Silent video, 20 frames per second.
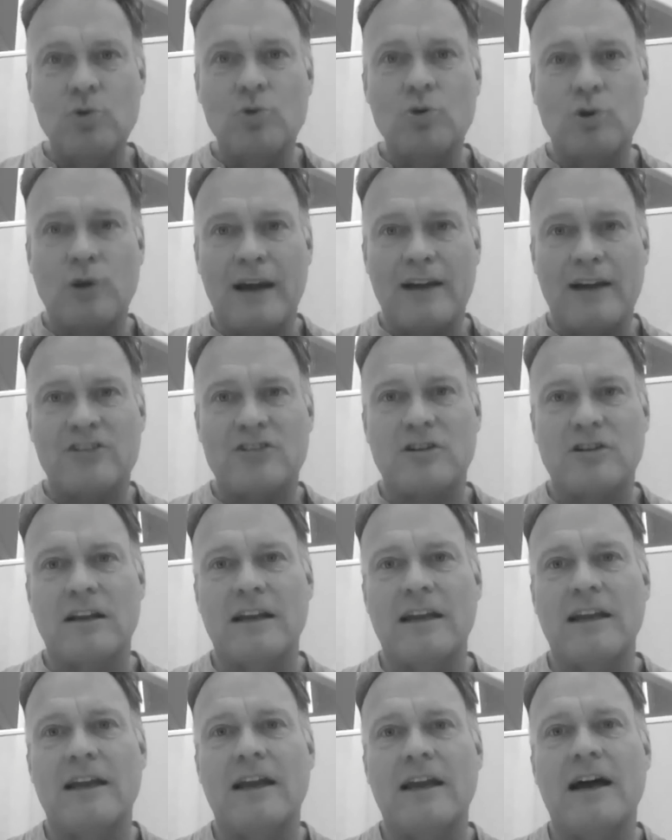could
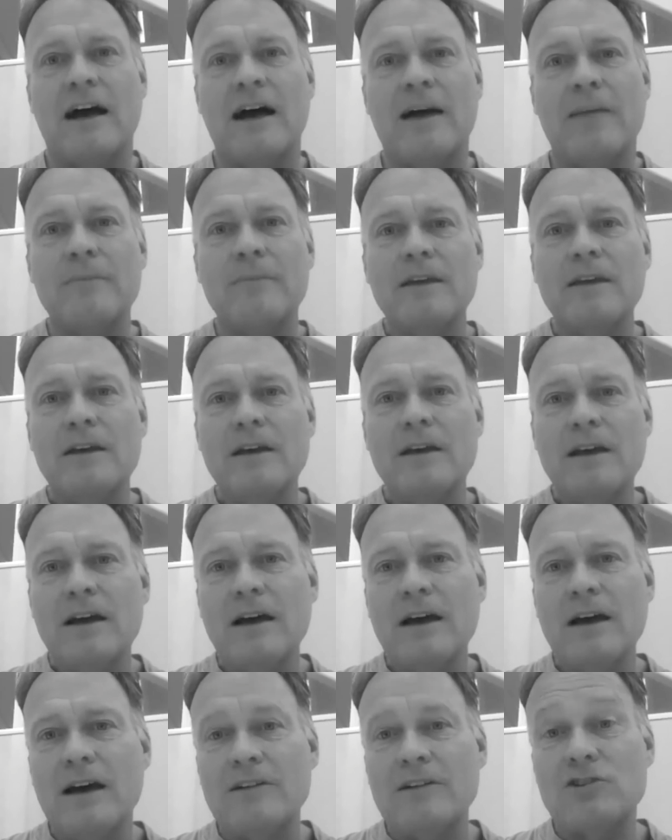actually
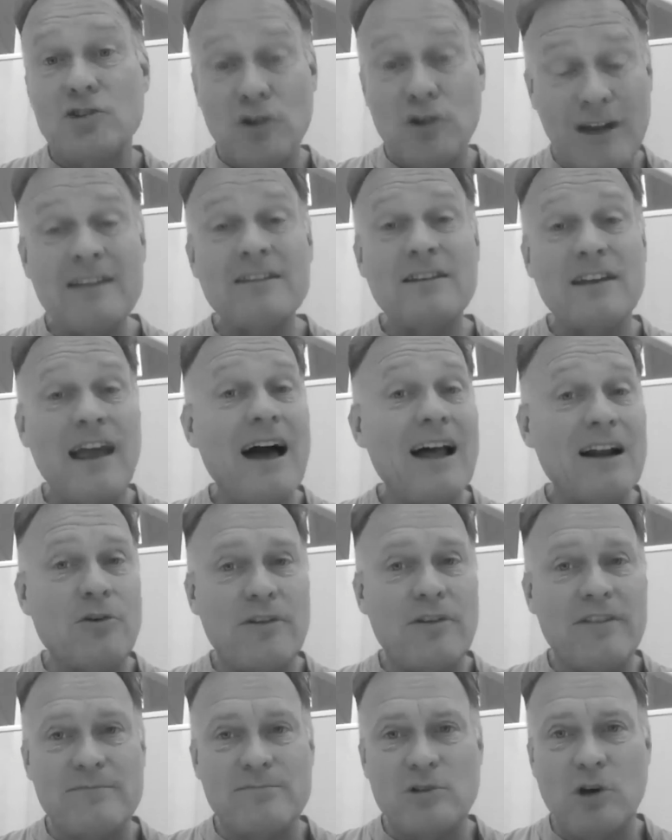train the
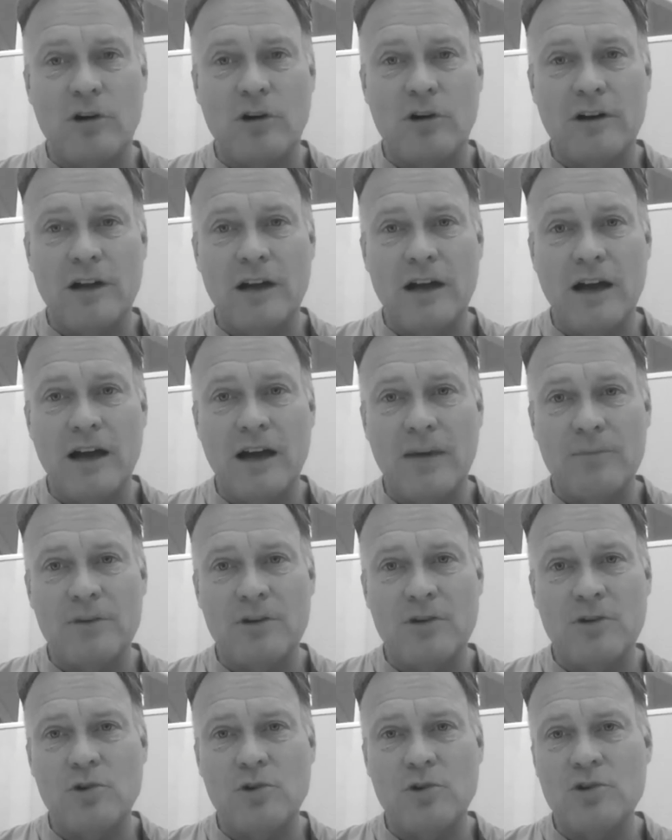algorithms on.
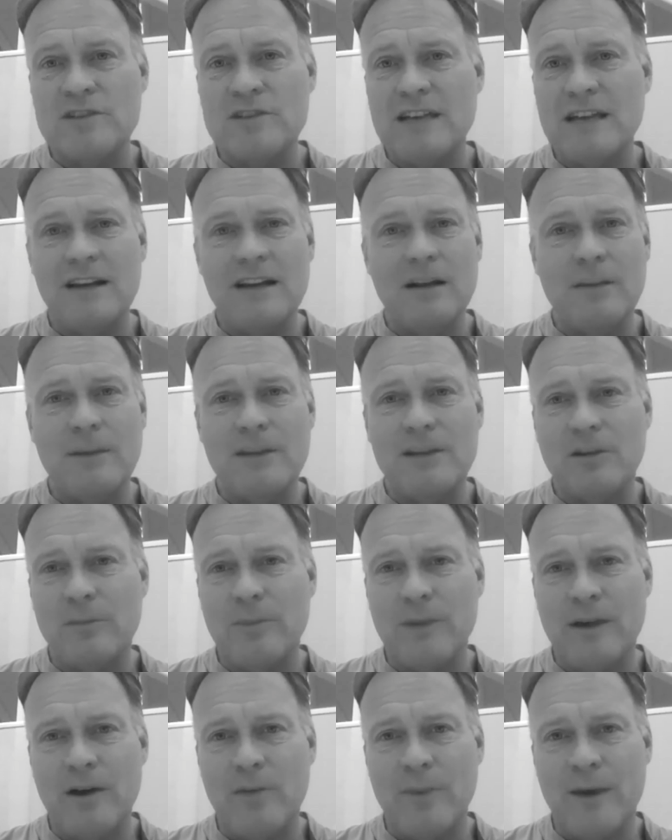Could you say a little bit
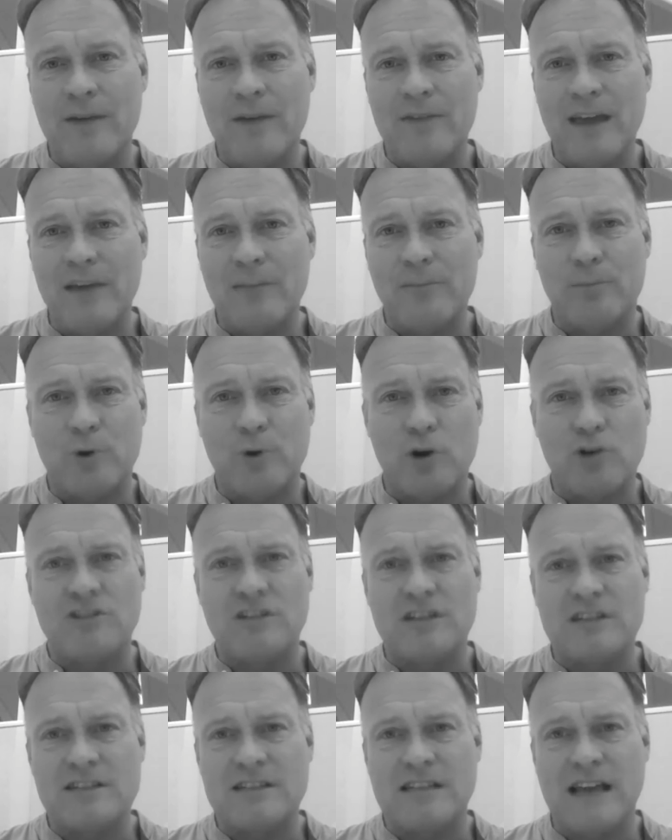about that
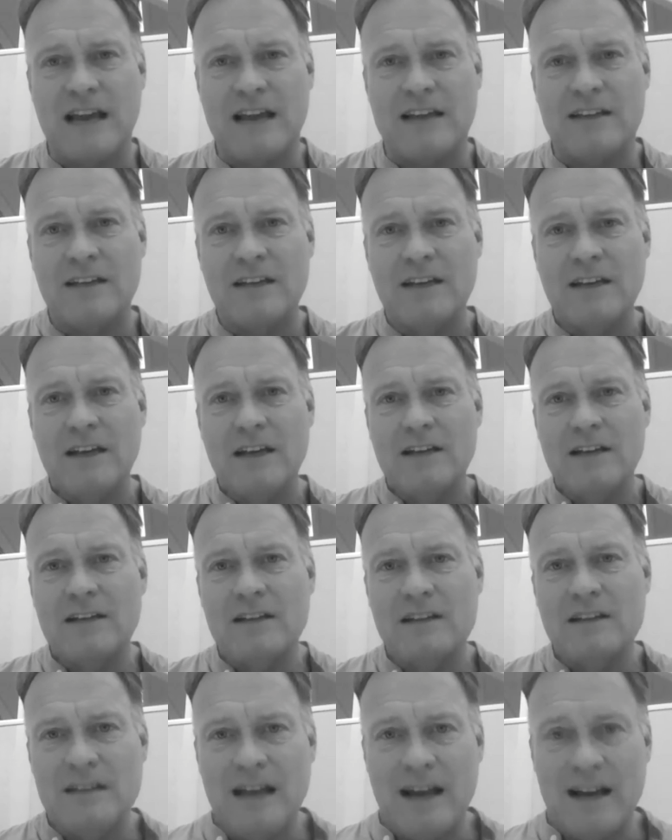process that
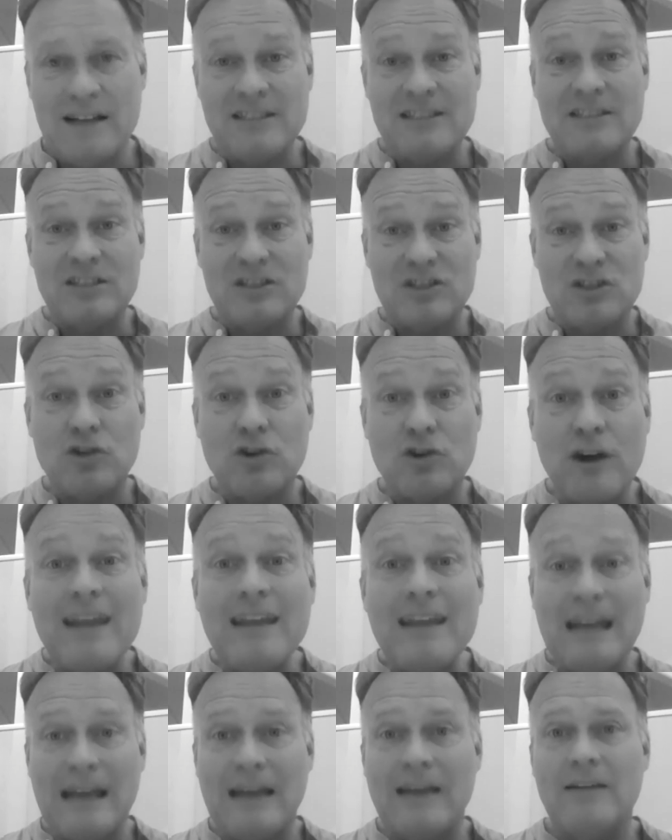does the
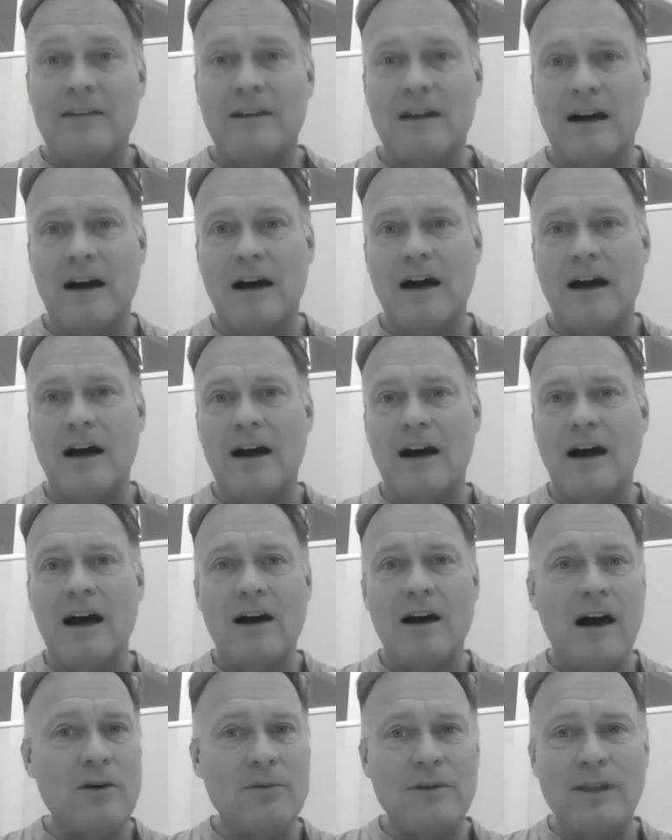training?
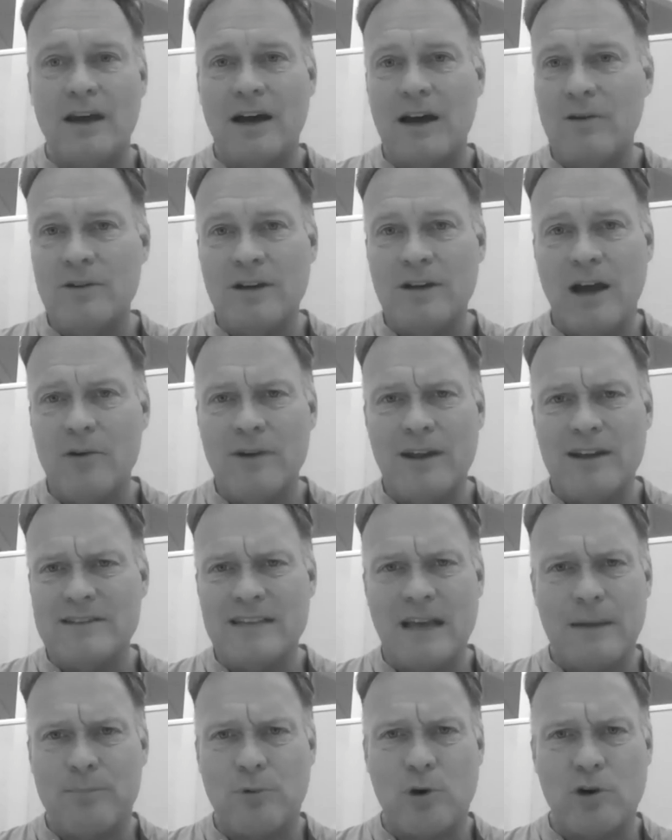How does
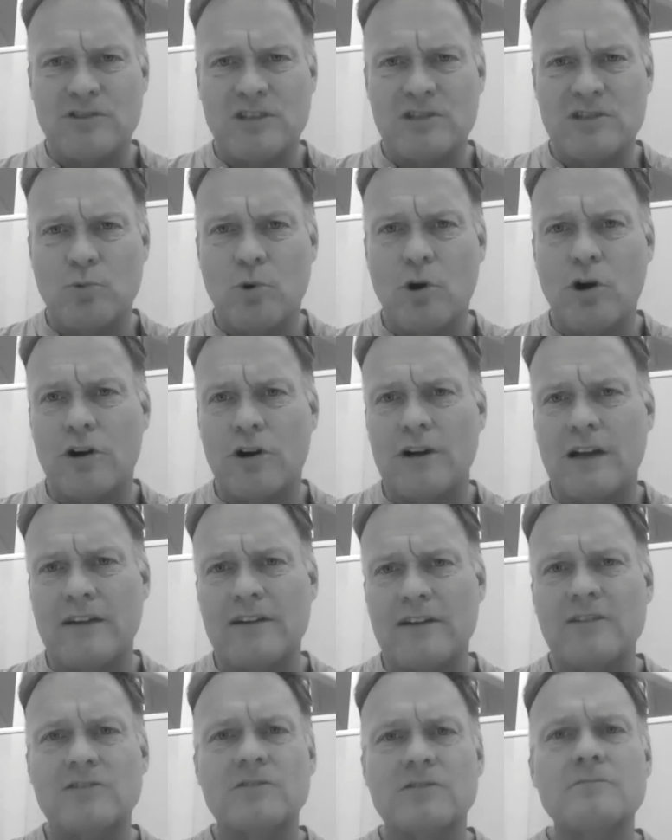that process work,
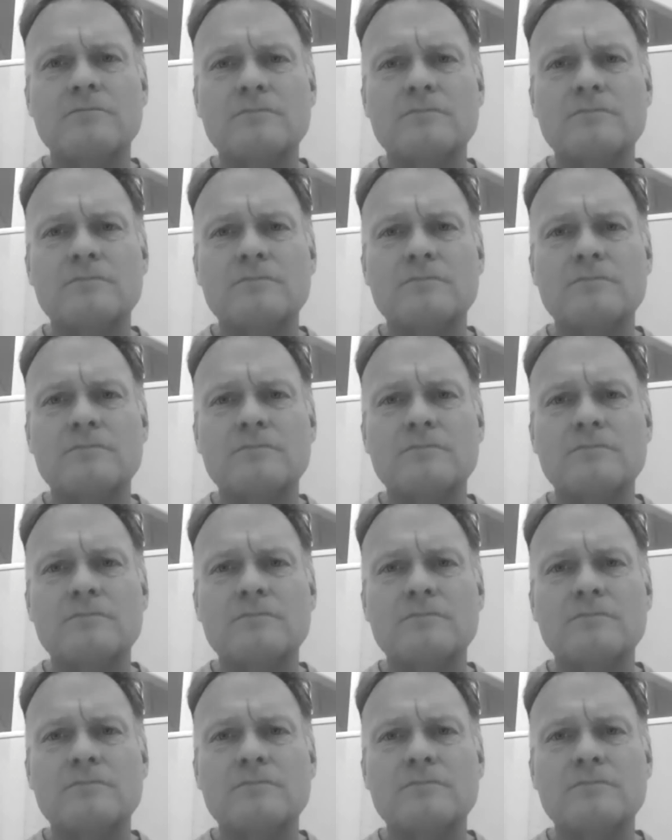Anders?